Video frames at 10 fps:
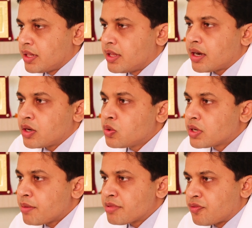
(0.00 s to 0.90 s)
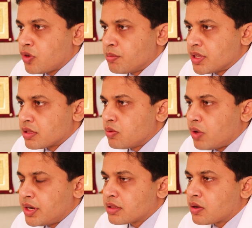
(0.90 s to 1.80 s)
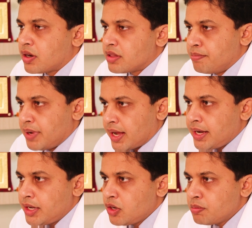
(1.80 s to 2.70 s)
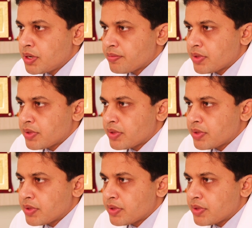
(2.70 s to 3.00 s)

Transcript: There are two types of tumors. One is called as a benign tumor